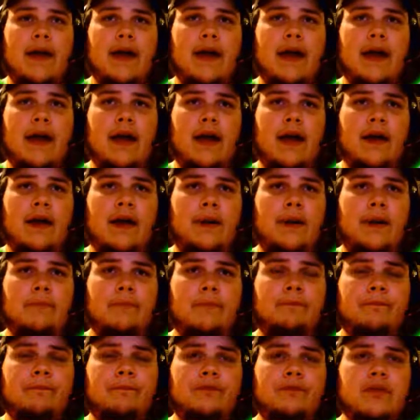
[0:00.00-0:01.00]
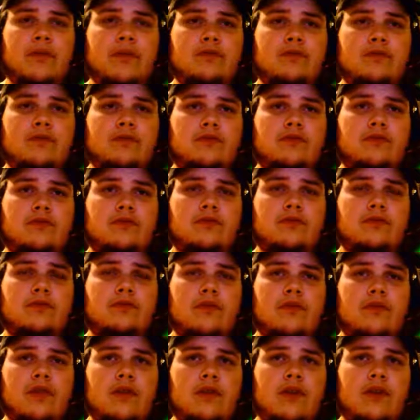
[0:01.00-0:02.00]
Oh
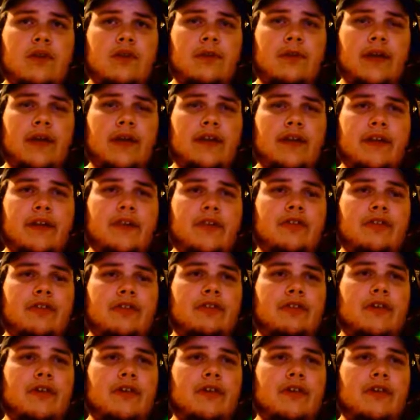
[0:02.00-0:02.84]
my goodness.